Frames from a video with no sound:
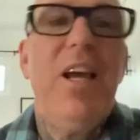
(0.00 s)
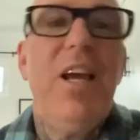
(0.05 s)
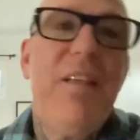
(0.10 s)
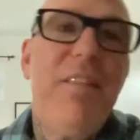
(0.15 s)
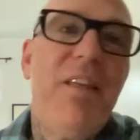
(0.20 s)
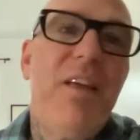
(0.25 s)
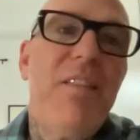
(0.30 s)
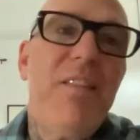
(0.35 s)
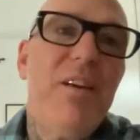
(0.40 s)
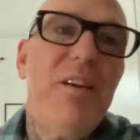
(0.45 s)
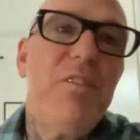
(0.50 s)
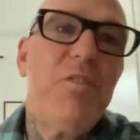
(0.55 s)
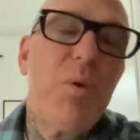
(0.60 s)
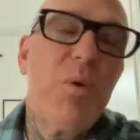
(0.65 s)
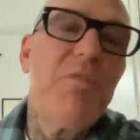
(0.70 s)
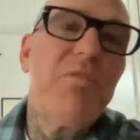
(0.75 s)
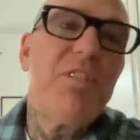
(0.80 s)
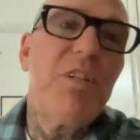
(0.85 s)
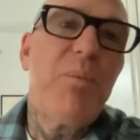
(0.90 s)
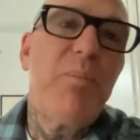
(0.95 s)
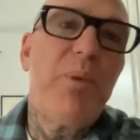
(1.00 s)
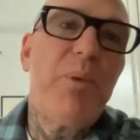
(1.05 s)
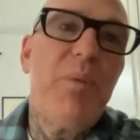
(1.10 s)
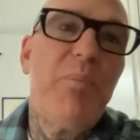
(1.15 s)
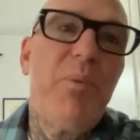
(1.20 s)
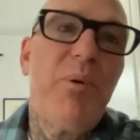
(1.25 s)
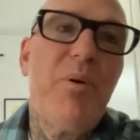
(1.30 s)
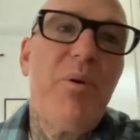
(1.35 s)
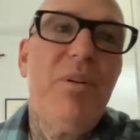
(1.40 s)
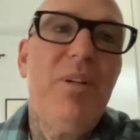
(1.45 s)
And then the 12-step
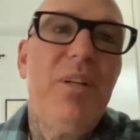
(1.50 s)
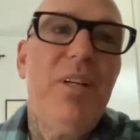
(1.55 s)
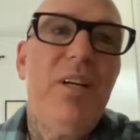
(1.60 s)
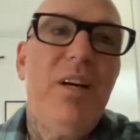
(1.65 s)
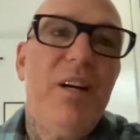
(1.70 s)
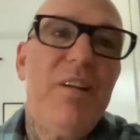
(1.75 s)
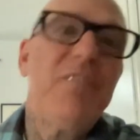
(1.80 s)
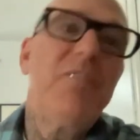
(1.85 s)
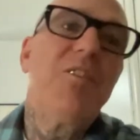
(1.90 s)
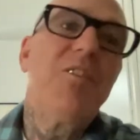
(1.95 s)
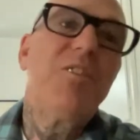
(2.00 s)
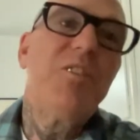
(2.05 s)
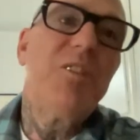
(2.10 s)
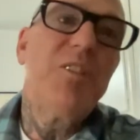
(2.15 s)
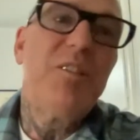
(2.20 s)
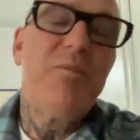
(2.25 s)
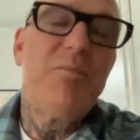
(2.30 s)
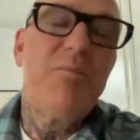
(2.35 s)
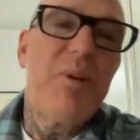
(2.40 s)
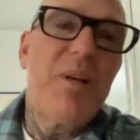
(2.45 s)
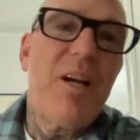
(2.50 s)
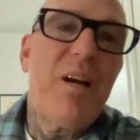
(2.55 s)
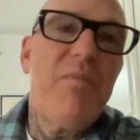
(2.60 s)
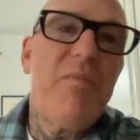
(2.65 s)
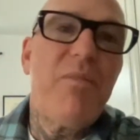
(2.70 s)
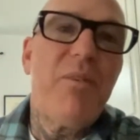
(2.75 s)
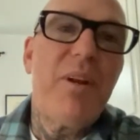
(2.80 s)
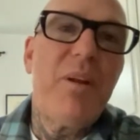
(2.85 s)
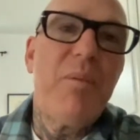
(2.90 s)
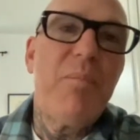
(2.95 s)
people understood
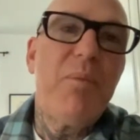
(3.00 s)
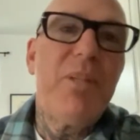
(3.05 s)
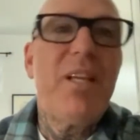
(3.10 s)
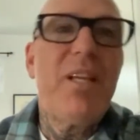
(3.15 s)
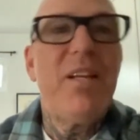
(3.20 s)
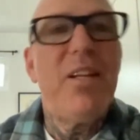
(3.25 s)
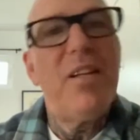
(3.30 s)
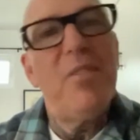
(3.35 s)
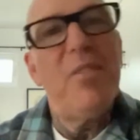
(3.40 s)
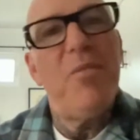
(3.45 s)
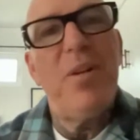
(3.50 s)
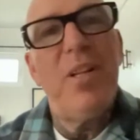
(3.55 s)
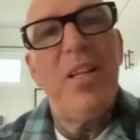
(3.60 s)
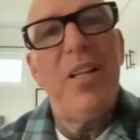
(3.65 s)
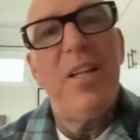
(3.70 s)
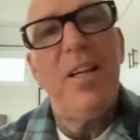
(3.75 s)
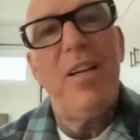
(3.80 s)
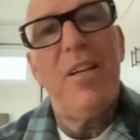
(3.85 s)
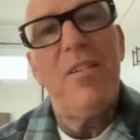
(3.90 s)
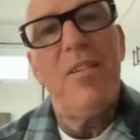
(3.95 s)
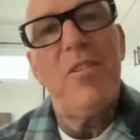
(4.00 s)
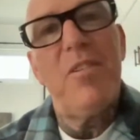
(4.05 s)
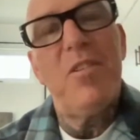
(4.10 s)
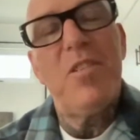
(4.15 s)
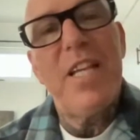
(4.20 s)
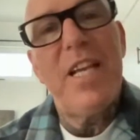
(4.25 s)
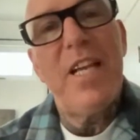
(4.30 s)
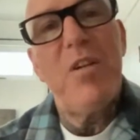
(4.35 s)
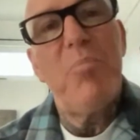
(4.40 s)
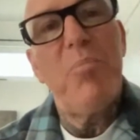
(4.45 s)
recovery, but they didn't really
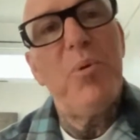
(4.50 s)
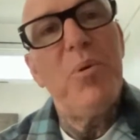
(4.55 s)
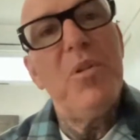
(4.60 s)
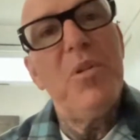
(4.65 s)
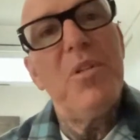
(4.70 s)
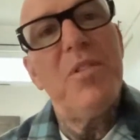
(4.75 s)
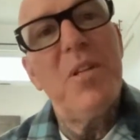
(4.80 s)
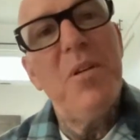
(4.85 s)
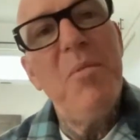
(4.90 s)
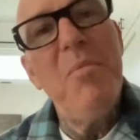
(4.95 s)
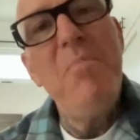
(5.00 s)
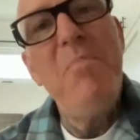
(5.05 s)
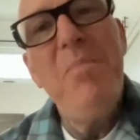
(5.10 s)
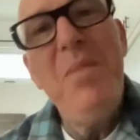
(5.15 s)
understand Buddhism